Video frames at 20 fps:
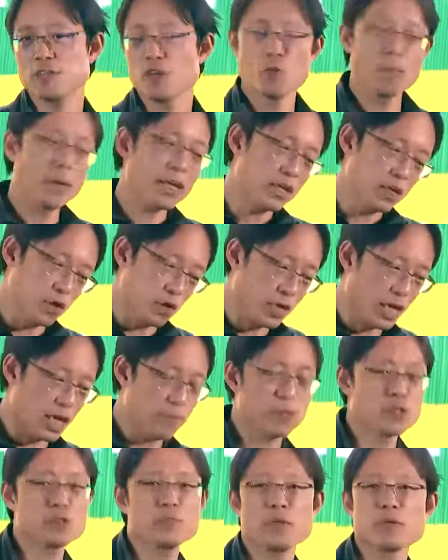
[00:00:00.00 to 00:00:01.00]
They're not making your game
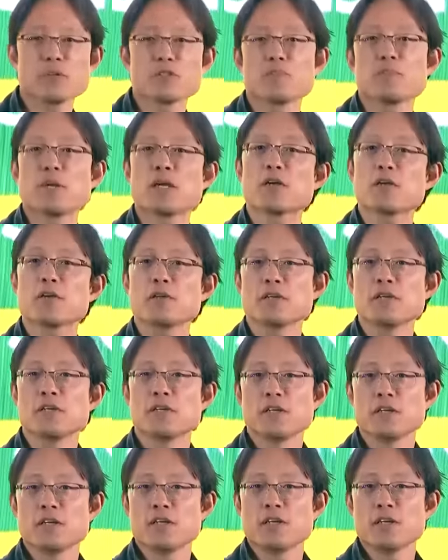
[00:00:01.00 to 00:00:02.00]
experience better.
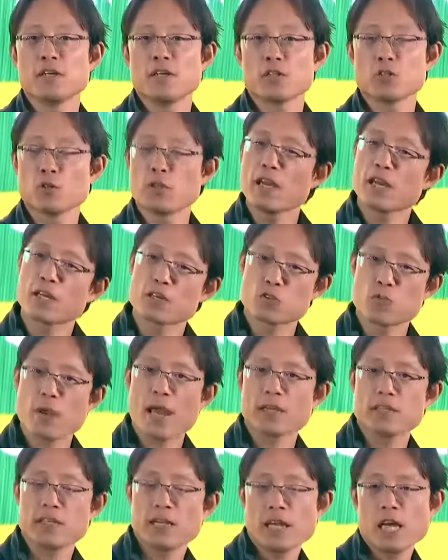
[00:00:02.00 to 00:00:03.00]
So they're
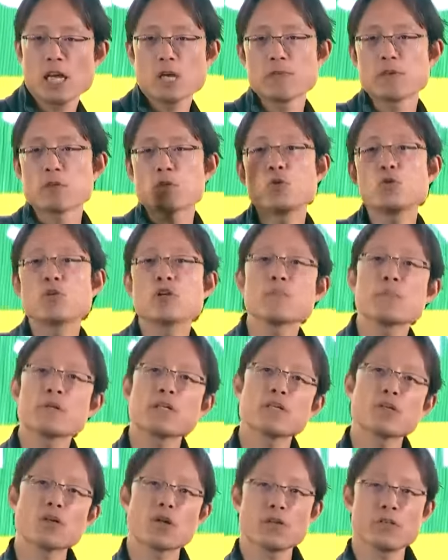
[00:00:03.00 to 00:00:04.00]
extracting out of a $200
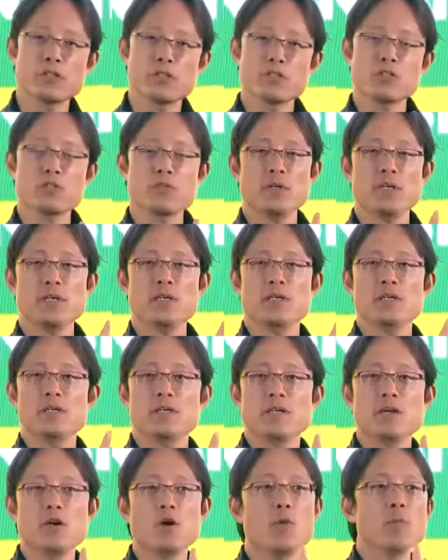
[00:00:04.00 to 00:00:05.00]
billion industry,
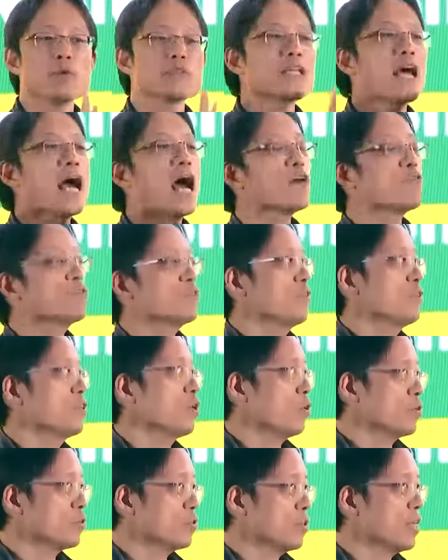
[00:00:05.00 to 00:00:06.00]
almost half of it
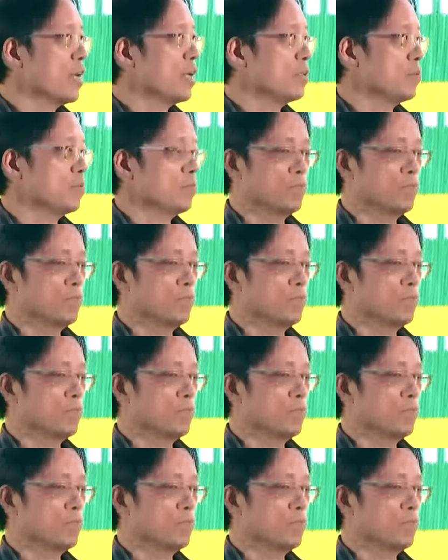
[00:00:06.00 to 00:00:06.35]
goes to them.